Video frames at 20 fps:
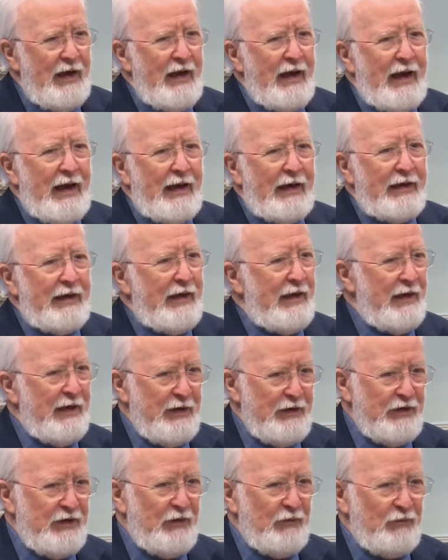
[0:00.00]
and
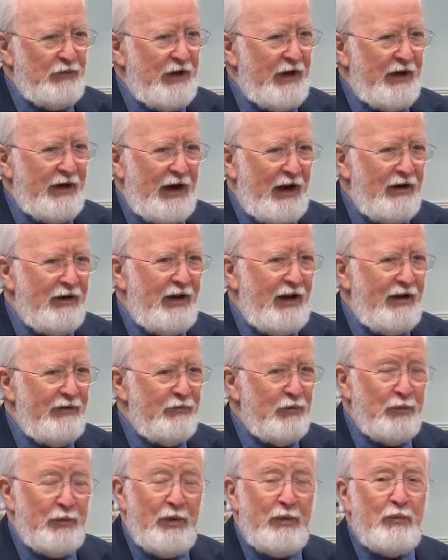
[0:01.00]
yet, yet I, I,
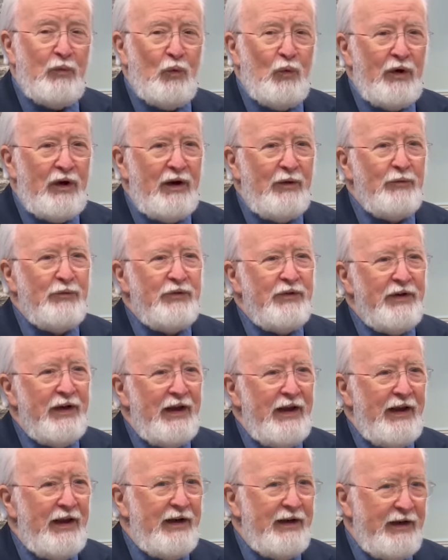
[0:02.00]
remember when I was in,
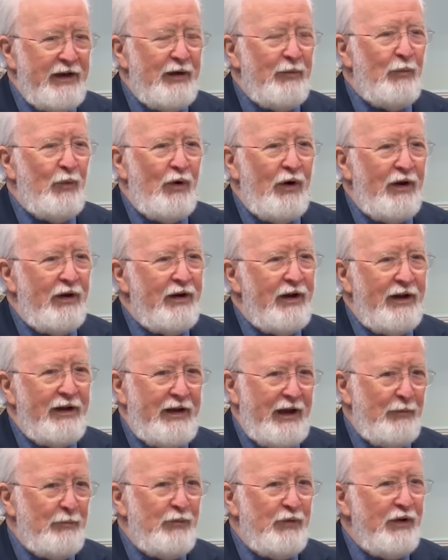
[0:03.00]
at Hebron, I
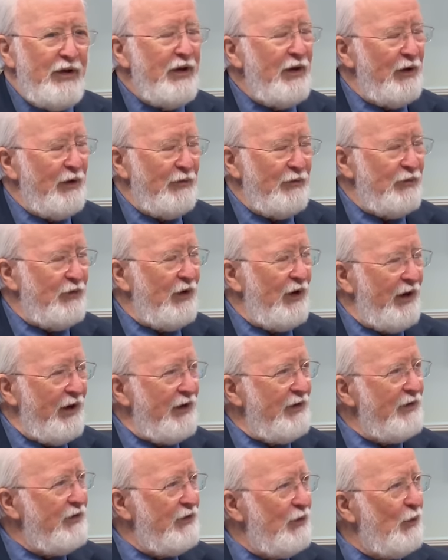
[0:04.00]
kept thinking of
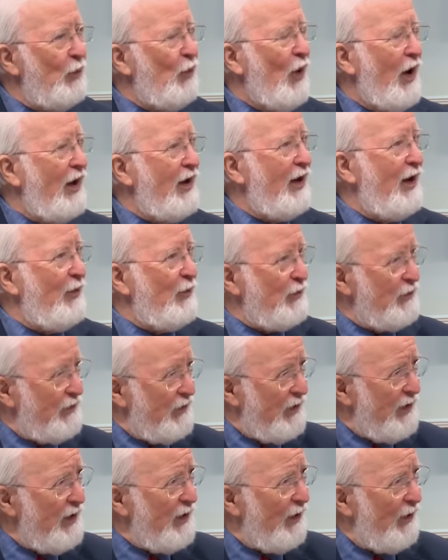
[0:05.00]
giants while I was
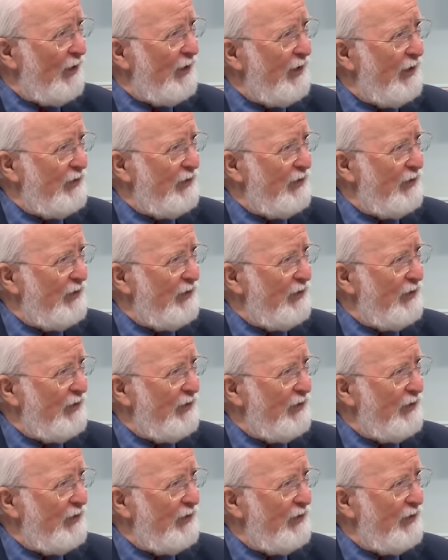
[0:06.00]
there.